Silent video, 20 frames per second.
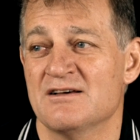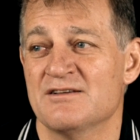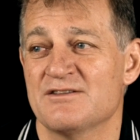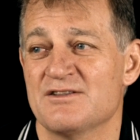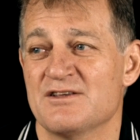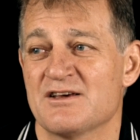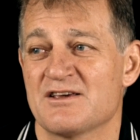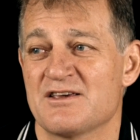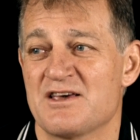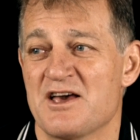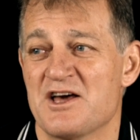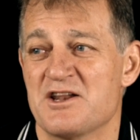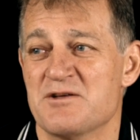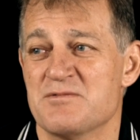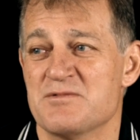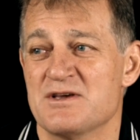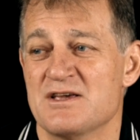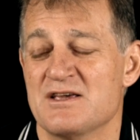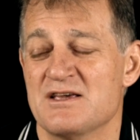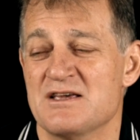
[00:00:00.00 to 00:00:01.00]
the
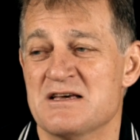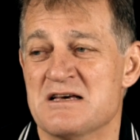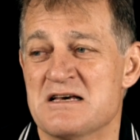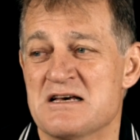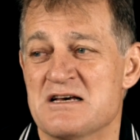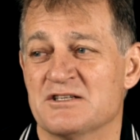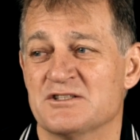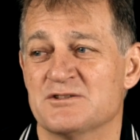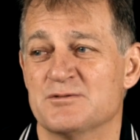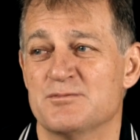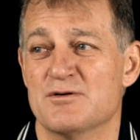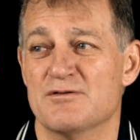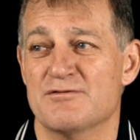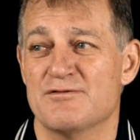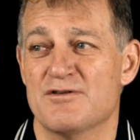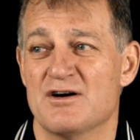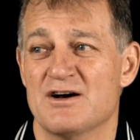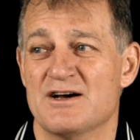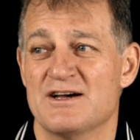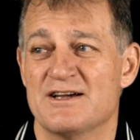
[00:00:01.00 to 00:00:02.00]
academy to
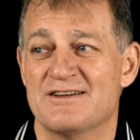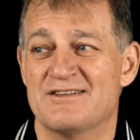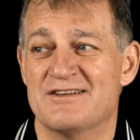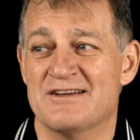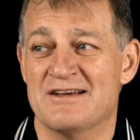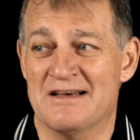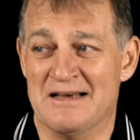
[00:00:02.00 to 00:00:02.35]
provide